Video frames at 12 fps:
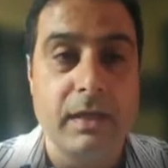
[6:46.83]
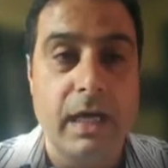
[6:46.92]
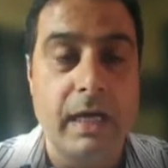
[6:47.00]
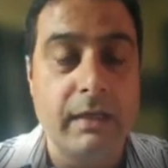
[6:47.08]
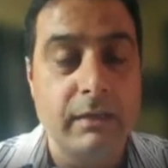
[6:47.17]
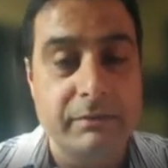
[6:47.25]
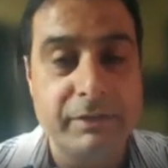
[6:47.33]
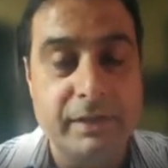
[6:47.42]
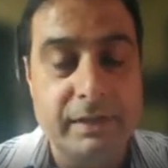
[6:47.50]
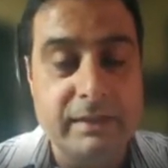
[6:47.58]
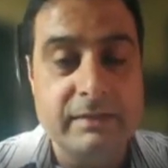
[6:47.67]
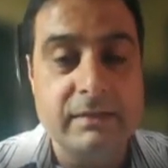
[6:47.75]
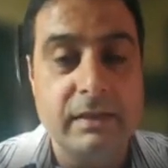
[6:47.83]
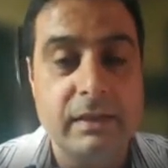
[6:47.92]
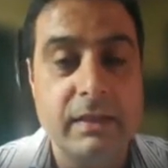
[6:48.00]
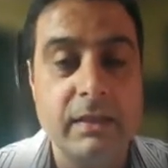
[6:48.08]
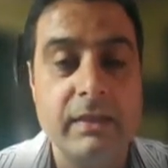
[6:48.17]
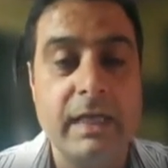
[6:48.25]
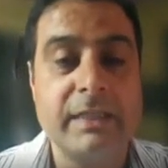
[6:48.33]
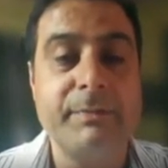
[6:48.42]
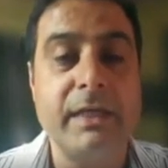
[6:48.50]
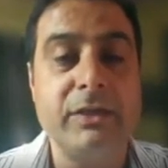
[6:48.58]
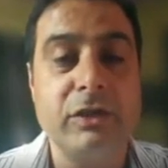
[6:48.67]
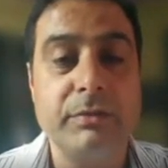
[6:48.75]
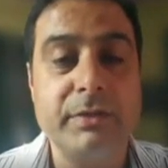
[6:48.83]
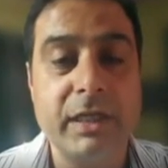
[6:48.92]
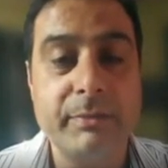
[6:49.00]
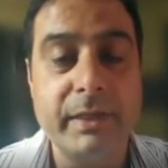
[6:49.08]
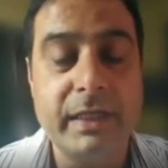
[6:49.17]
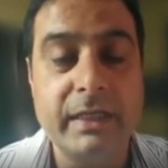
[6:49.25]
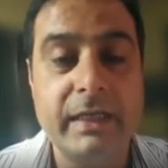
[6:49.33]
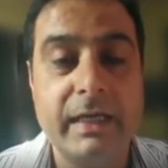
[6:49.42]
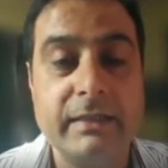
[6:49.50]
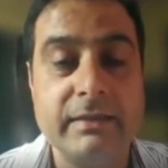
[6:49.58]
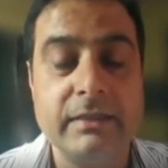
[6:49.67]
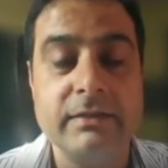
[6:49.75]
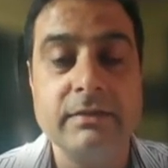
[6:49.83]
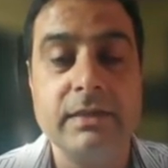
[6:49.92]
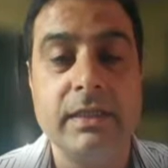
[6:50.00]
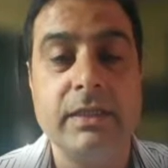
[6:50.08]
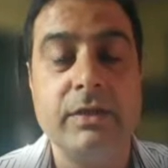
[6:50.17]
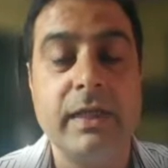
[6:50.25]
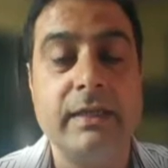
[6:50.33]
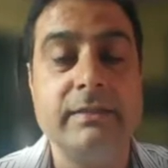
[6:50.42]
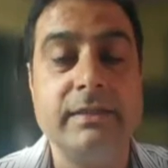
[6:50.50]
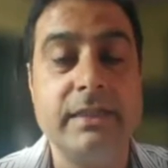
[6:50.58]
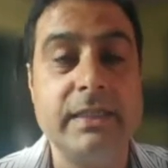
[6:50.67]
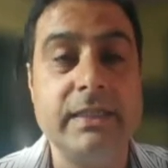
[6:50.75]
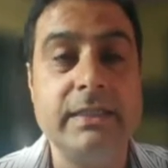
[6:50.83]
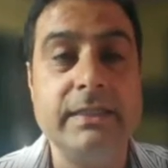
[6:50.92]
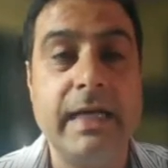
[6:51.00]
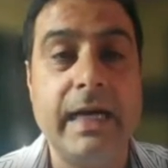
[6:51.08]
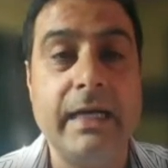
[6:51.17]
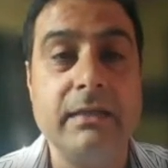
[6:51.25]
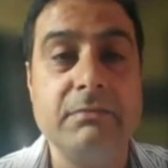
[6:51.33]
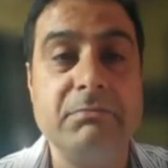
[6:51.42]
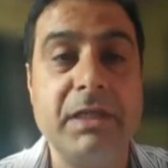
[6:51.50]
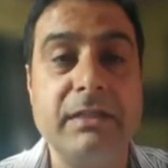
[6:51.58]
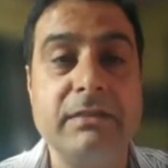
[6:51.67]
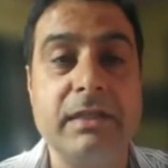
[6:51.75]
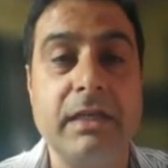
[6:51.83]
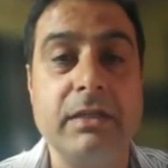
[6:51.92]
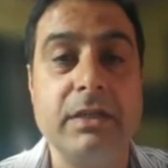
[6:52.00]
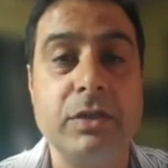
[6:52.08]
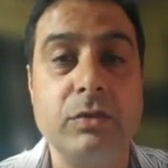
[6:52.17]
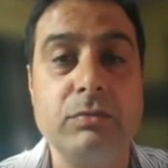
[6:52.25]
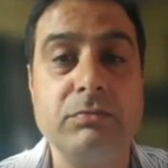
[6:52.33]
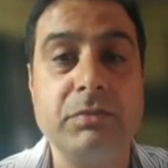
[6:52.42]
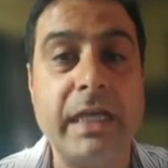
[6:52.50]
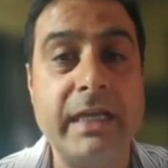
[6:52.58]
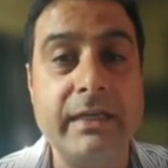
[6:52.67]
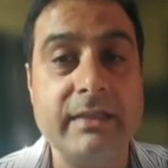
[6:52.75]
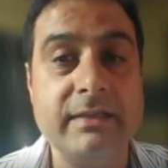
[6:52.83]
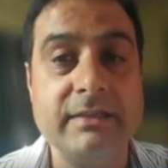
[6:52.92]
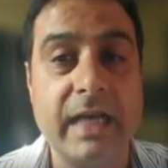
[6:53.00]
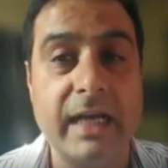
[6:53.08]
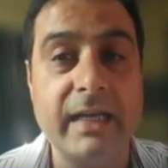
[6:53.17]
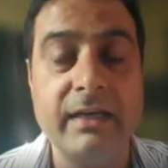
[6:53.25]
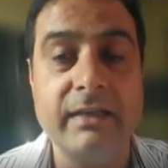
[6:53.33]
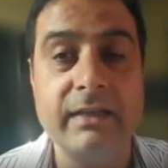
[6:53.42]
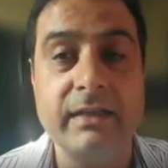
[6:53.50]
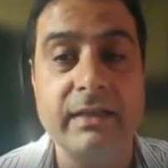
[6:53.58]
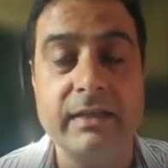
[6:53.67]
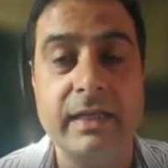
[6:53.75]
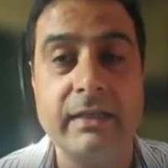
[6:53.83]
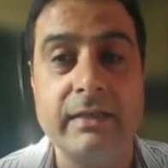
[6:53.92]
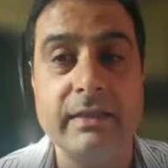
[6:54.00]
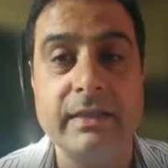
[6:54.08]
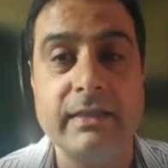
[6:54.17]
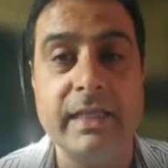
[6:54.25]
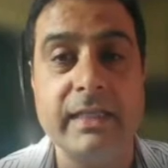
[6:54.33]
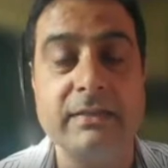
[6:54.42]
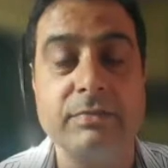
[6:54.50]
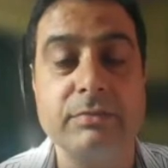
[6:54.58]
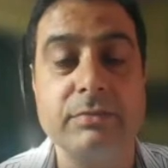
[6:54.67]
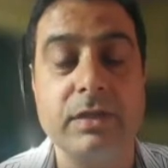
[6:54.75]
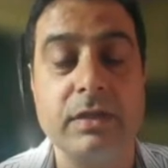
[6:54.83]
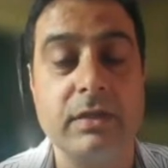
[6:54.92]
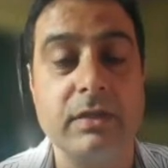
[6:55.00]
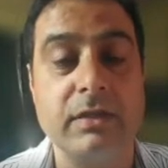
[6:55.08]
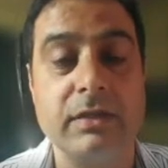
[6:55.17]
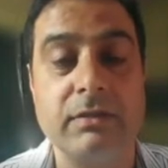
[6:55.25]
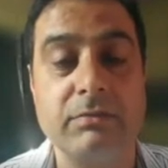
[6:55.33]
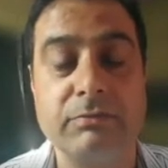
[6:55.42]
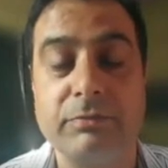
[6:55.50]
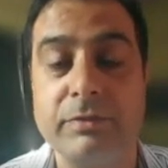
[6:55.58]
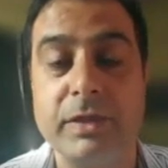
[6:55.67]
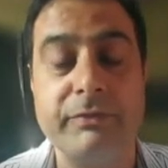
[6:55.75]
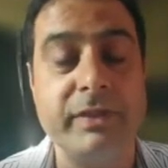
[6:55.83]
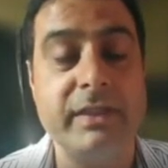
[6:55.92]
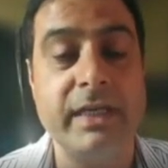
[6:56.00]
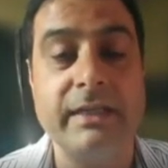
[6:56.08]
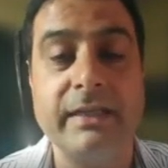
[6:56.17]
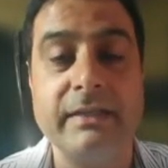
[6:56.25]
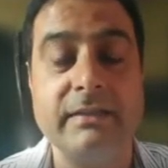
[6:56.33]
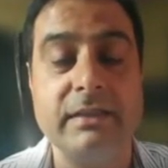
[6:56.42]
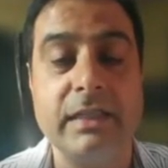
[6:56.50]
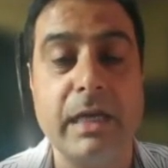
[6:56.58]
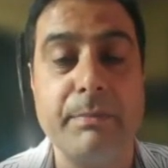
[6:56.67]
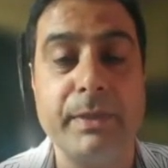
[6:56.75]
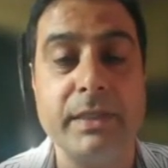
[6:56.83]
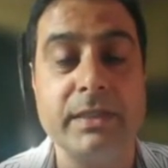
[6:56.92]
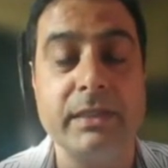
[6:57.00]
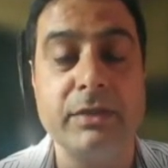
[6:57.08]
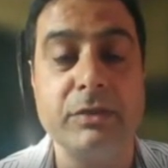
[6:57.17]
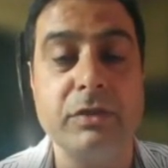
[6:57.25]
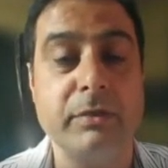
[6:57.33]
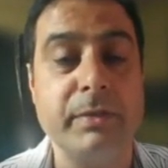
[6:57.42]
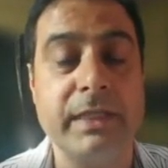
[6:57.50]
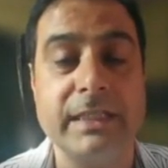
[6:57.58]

And with these expansion of the urban areas, and you can see that there is a heat is a silent killer, and it takes with the increase in the temperature due to urban